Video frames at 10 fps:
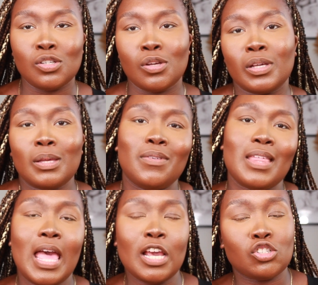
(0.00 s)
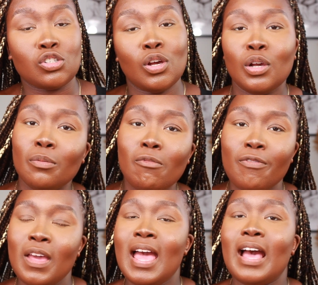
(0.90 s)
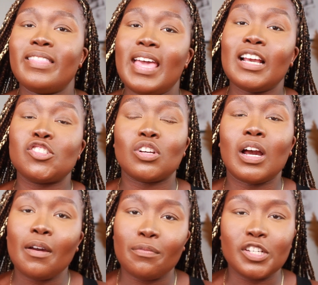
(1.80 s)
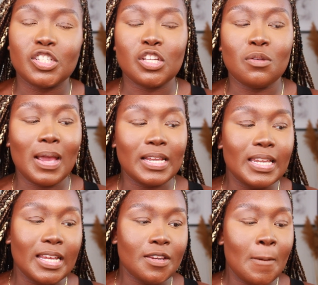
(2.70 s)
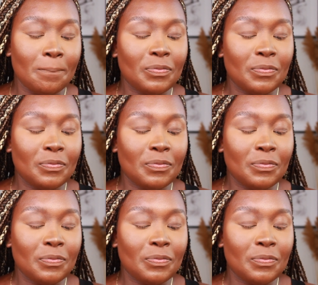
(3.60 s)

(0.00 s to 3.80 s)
you know, give it that extra oomph and the extra coverage that you might need.